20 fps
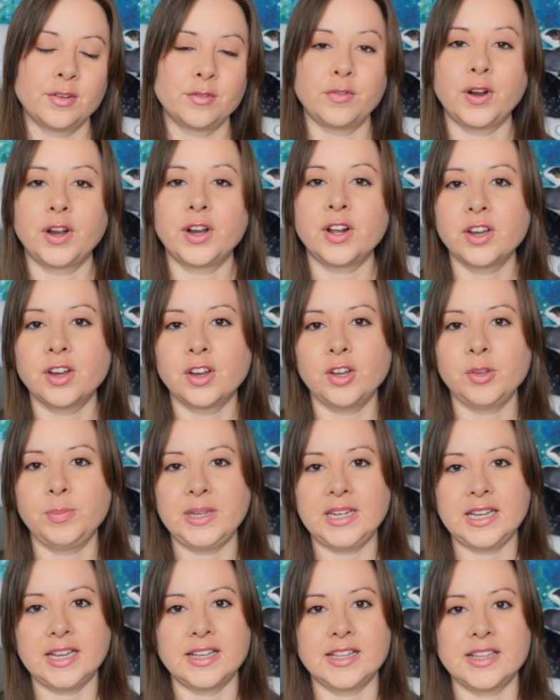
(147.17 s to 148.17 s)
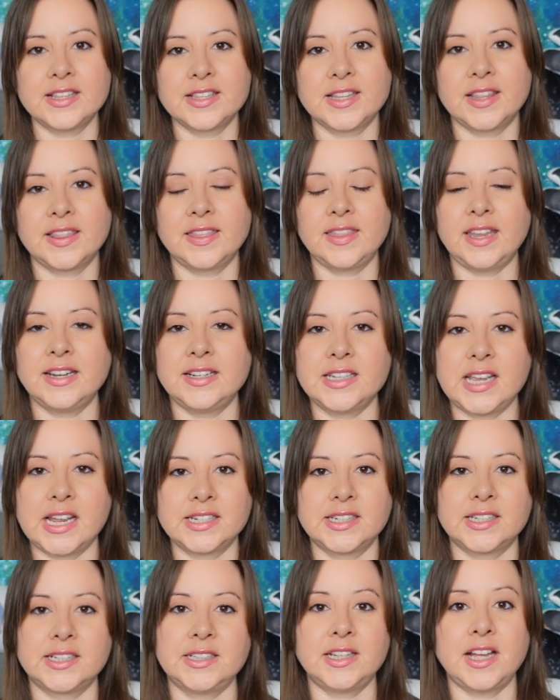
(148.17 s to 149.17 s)
Vertical because they
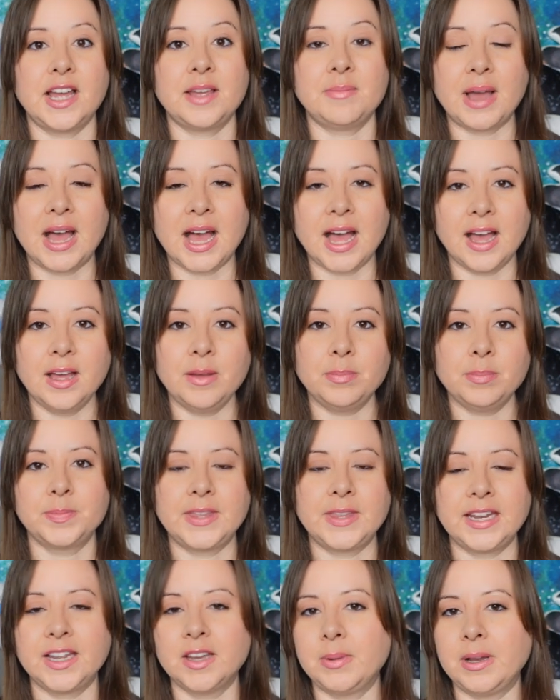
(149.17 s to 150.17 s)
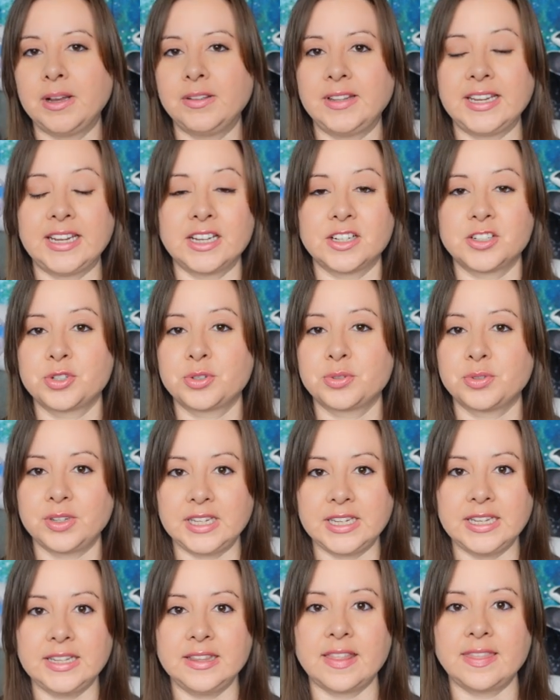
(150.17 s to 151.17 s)
tend to climb up. Think about like a
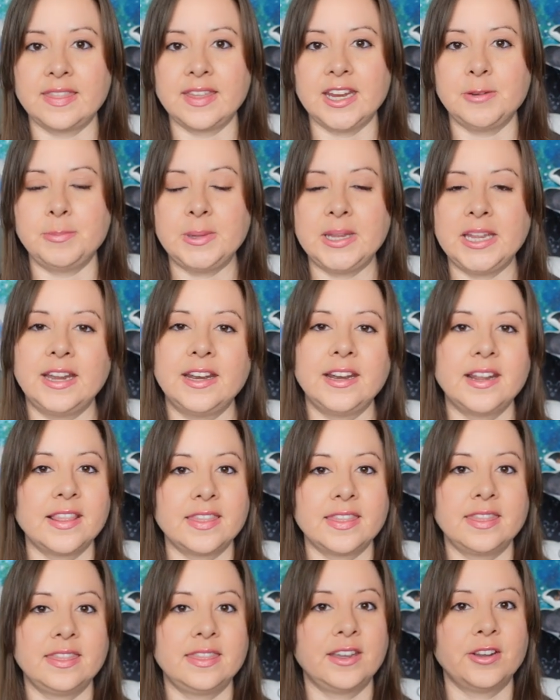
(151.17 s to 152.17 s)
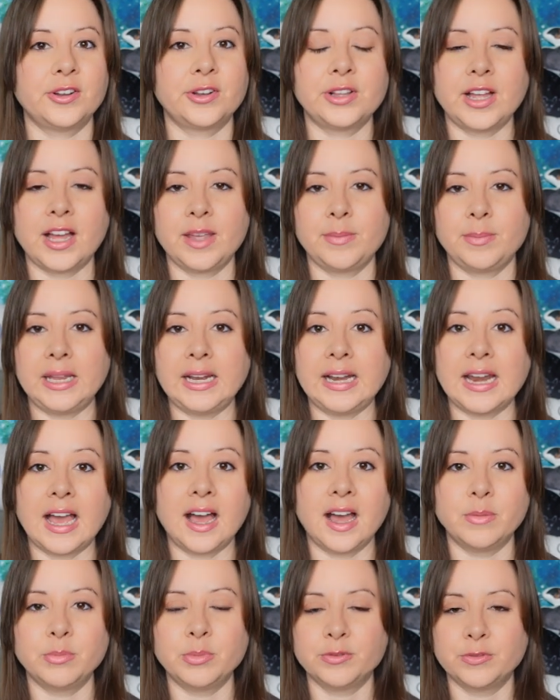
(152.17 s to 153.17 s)
tree that they'd be in. They're climbing
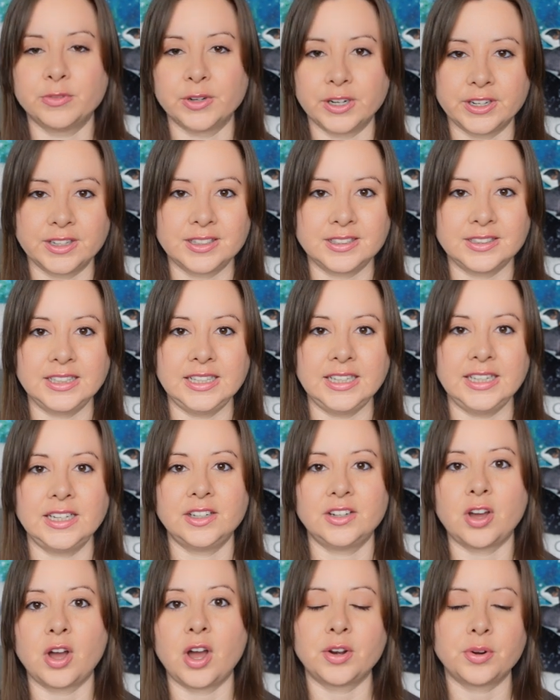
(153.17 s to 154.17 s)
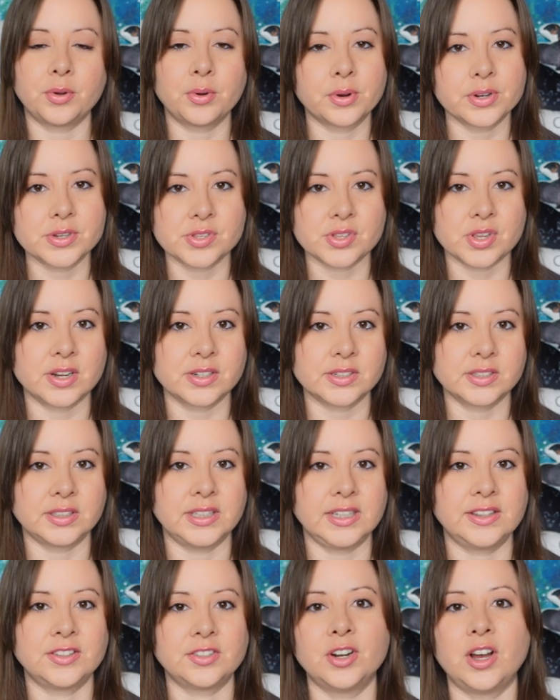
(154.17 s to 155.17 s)
up vertically, not
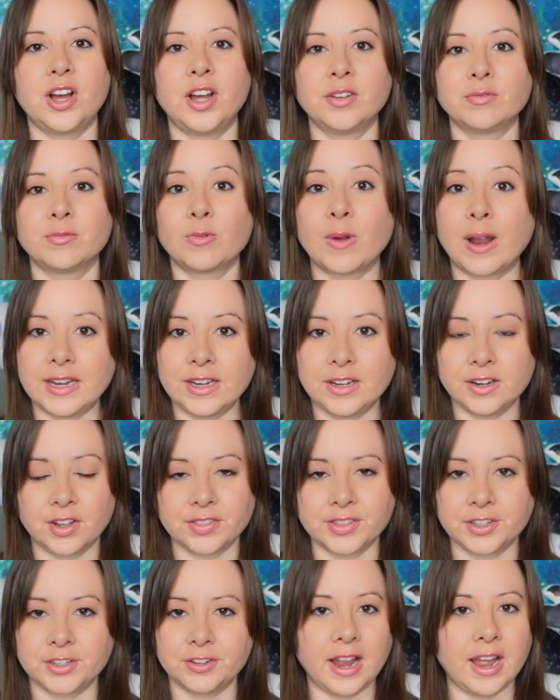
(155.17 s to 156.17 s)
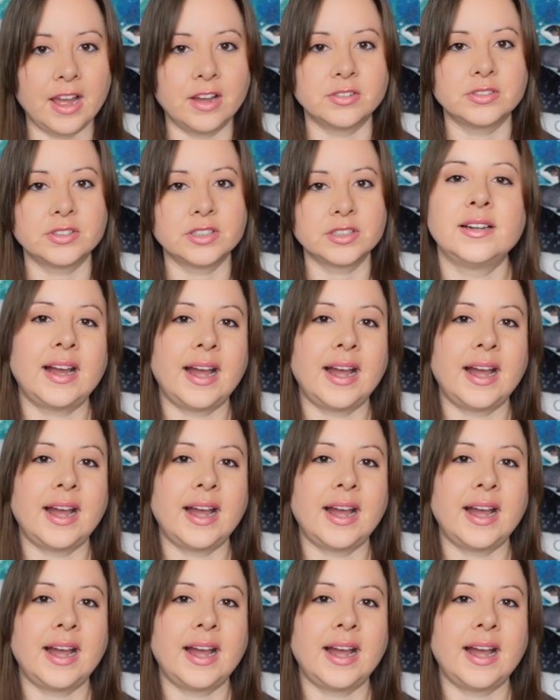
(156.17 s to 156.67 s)
horizontally. They're not running on the ground.